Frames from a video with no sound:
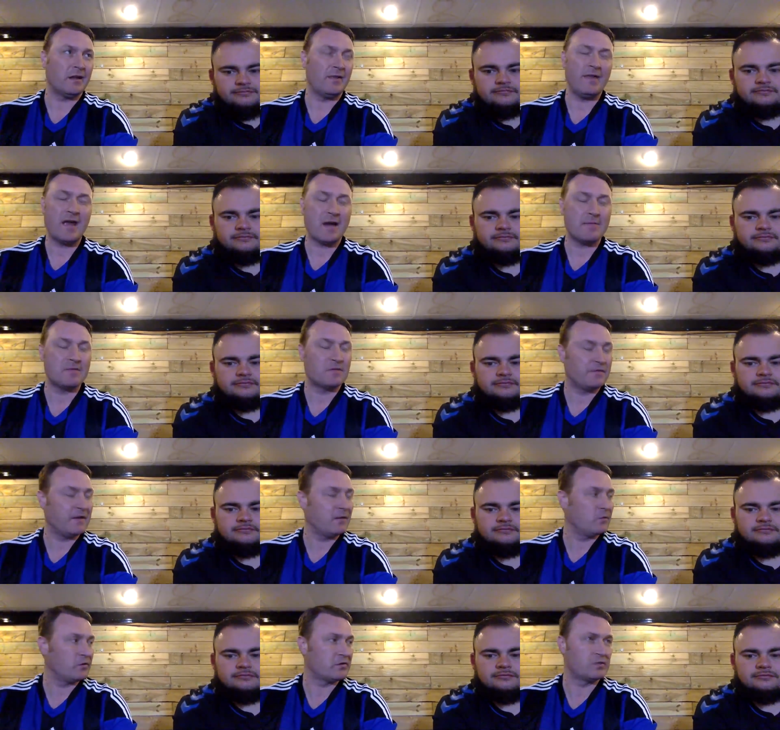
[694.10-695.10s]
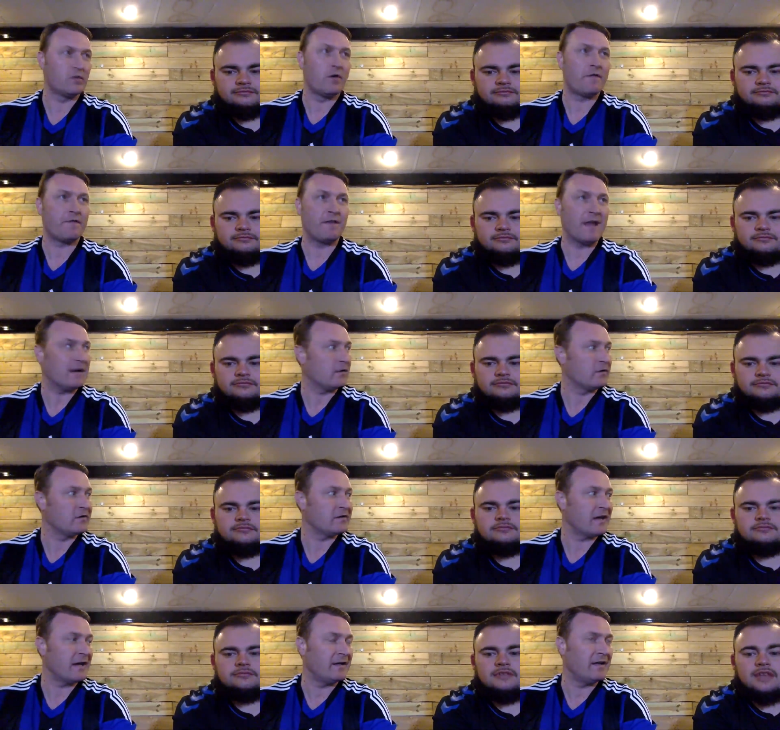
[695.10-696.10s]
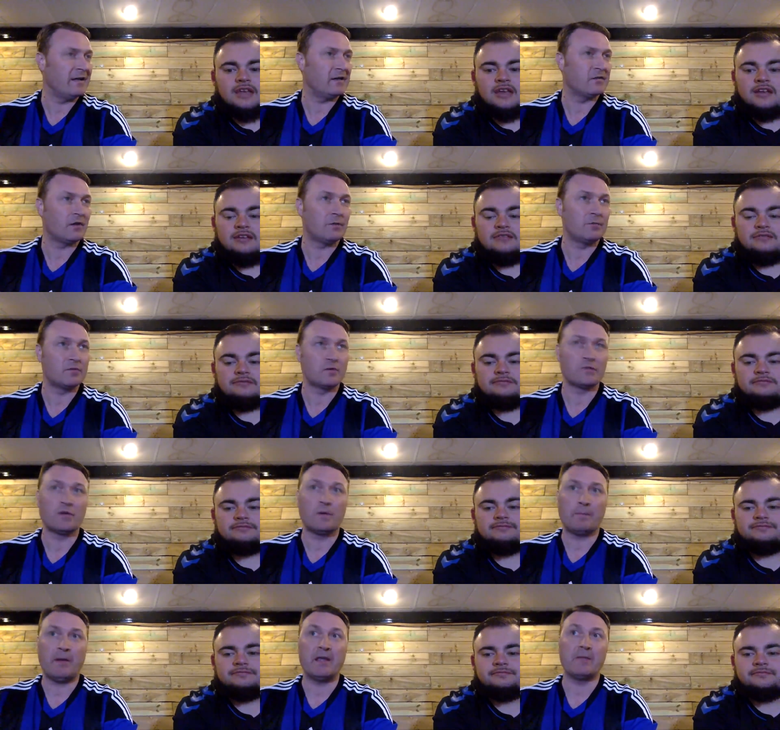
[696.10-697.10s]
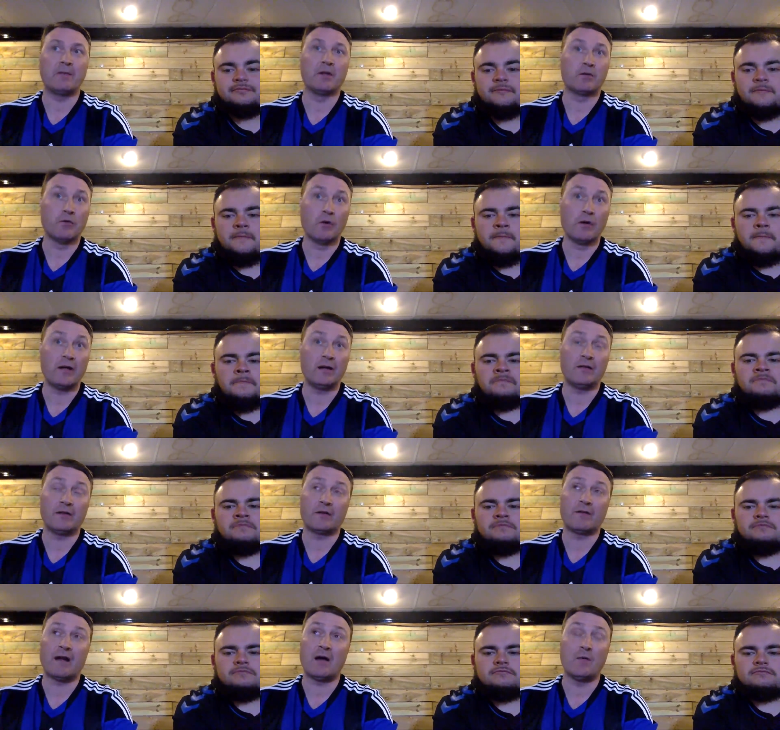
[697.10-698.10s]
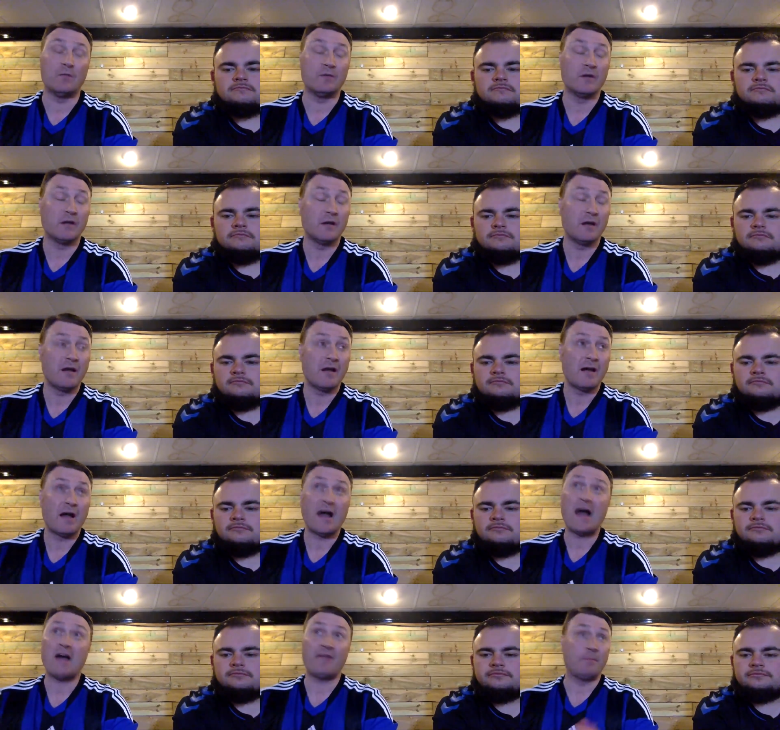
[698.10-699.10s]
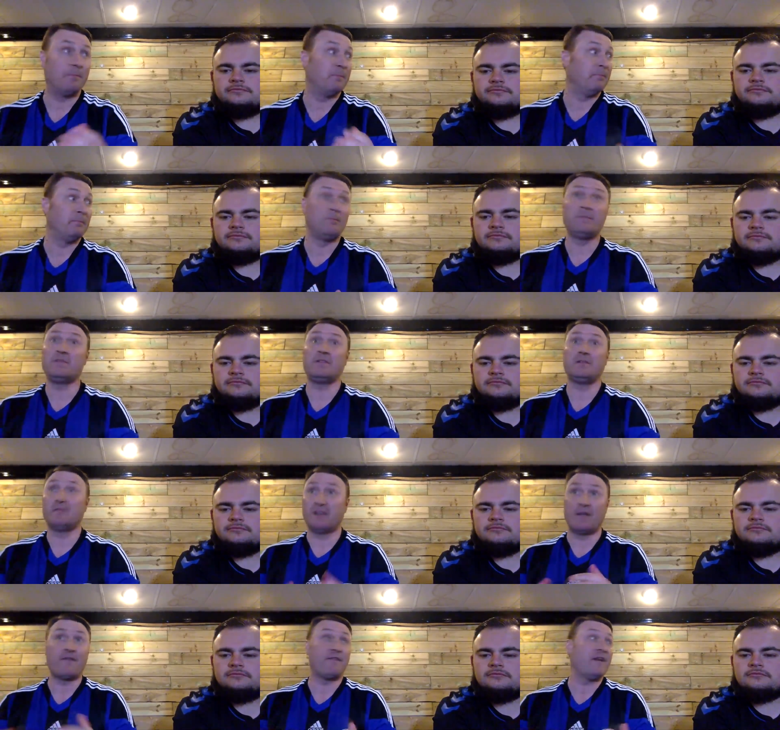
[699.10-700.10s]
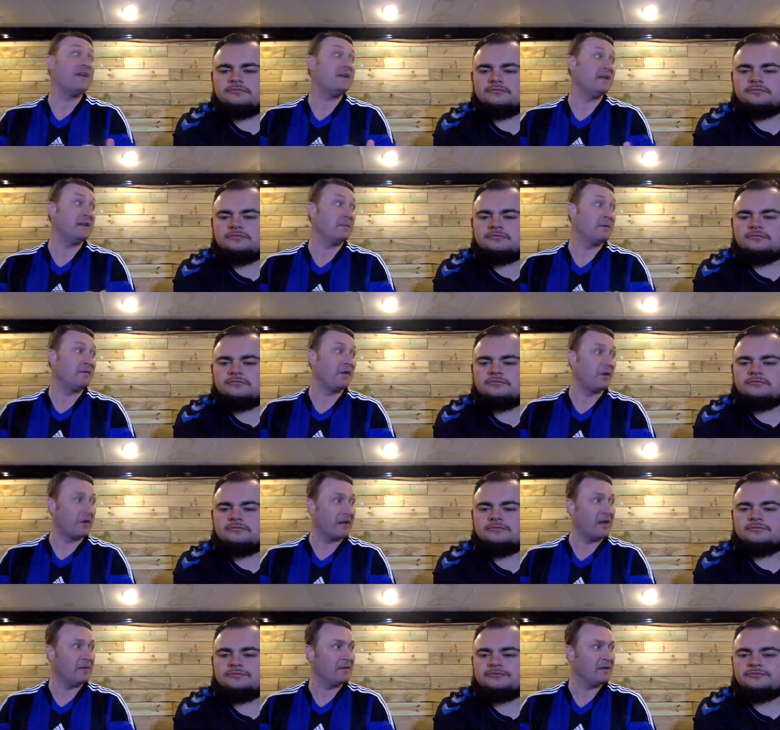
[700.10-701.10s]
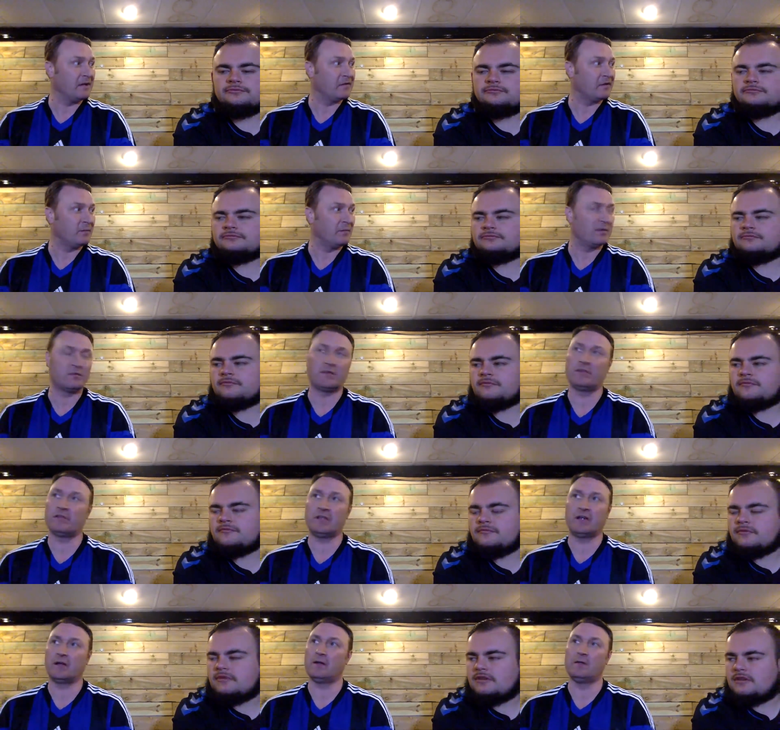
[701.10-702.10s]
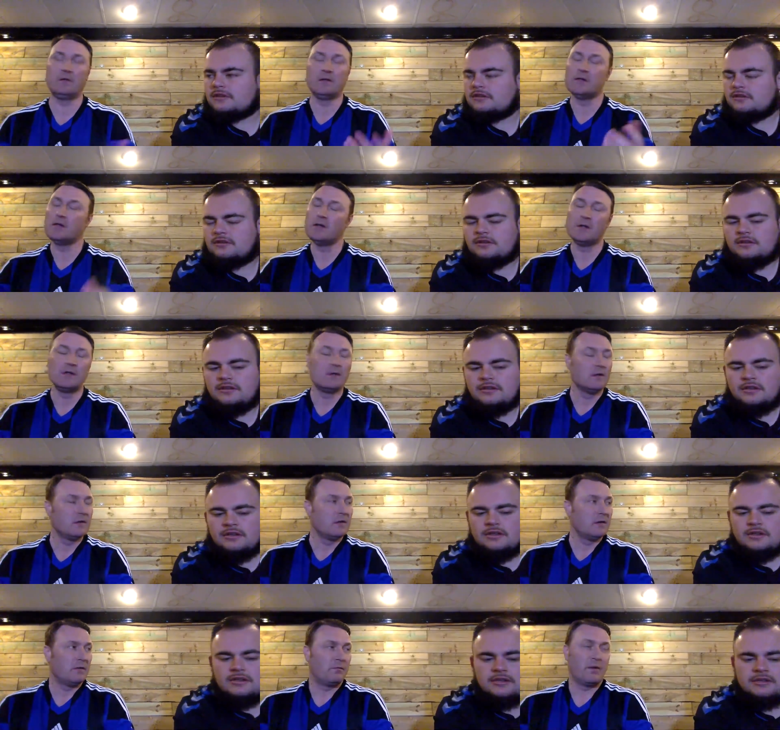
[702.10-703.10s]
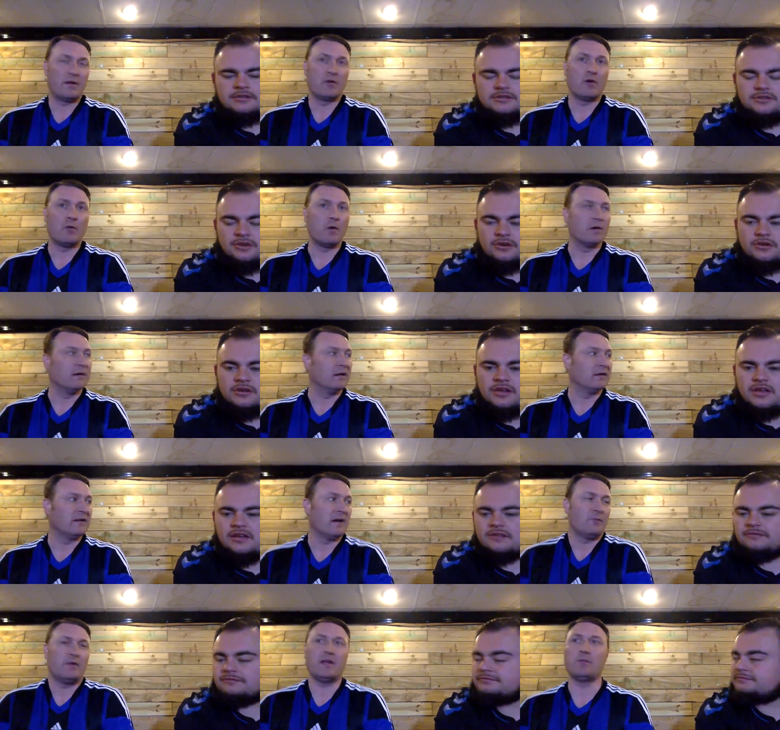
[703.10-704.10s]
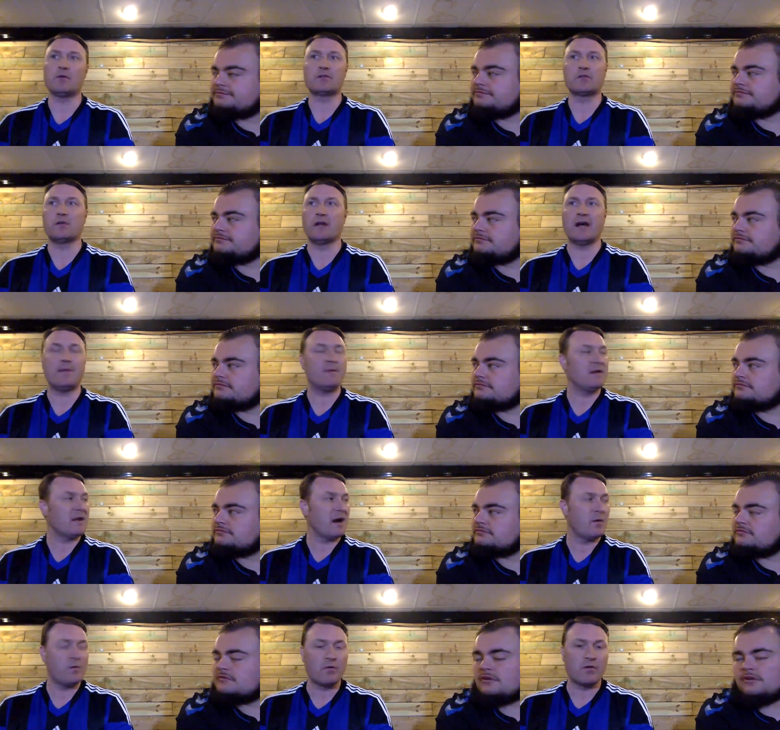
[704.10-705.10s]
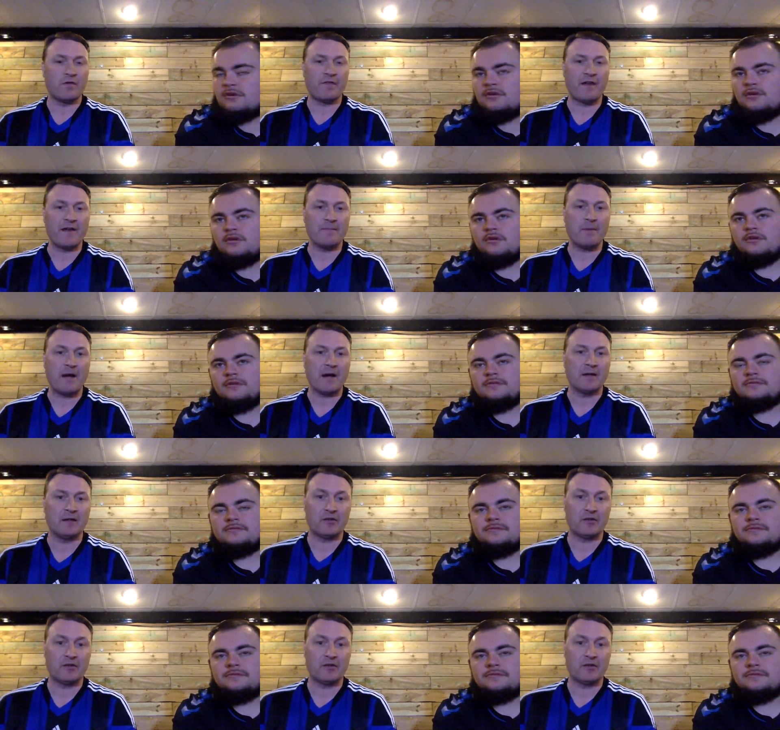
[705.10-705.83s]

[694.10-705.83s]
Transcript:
Speaker 1: and the atmosphere was so flat on Saturday. Yeah. And it's almost as though people are going into the ground half defeated before a game kicks off because they're just thinking, we go Stone, one 0 yeah. down here. Eh? What's going to happen? How are we going to fight back? And you